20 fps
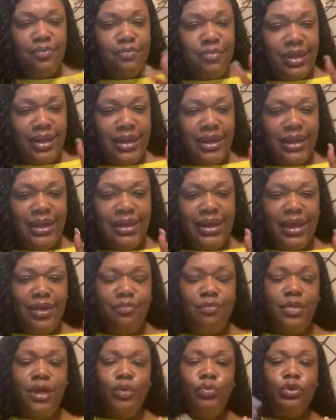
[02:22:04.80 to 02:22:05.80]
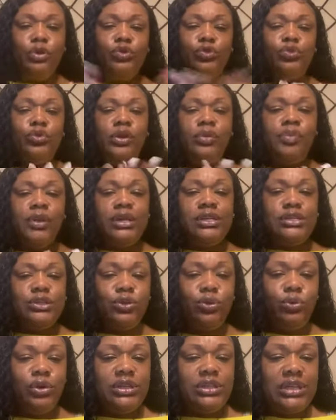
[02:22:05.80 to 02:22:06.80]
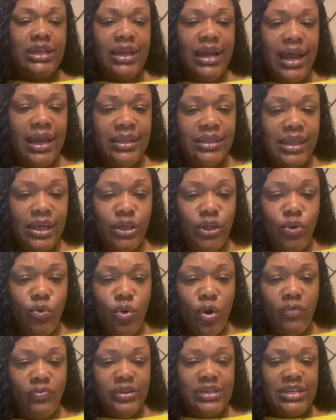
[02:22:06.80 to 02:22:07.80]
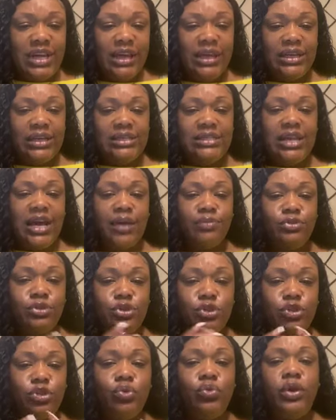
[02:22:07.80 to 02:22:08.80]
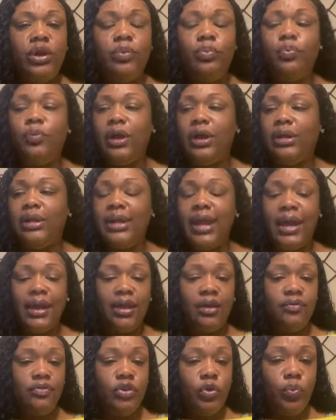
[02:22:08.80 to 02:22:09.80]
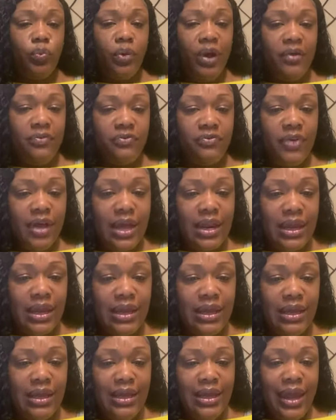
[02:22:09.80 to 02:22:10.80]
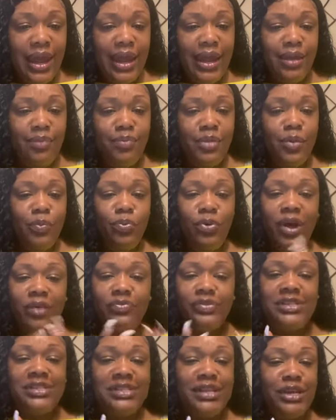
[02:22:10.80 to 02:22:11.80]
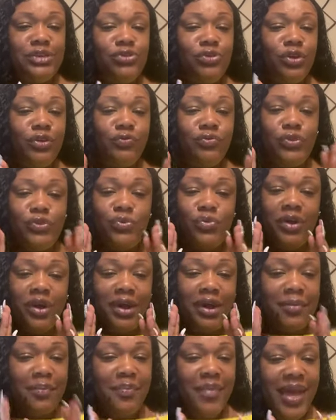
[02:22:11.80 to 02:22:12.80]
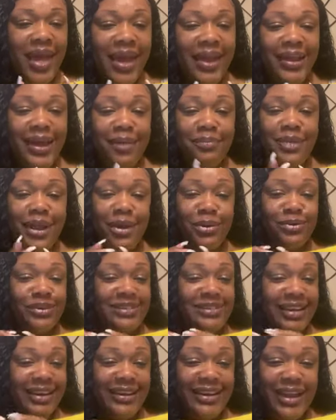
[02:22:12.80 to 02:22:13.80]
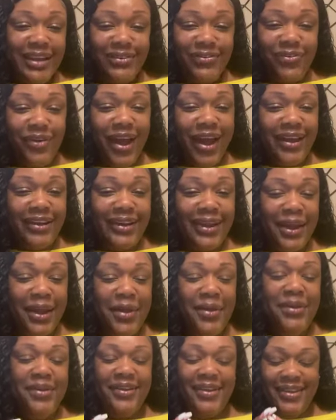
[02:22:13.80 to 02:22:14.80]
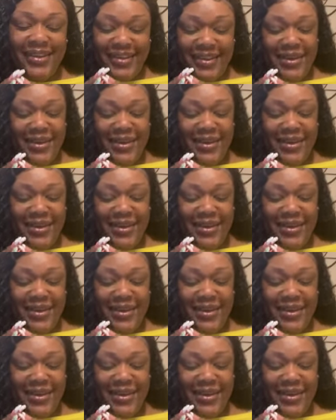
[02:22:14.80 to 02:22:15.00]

Amen. Amen. We truly bless the Lord tonight. Thank you all for taking the time to join a night of the prophetic. Amen. Prophet Cedric, if you would come back, I'm not going to say next Friday,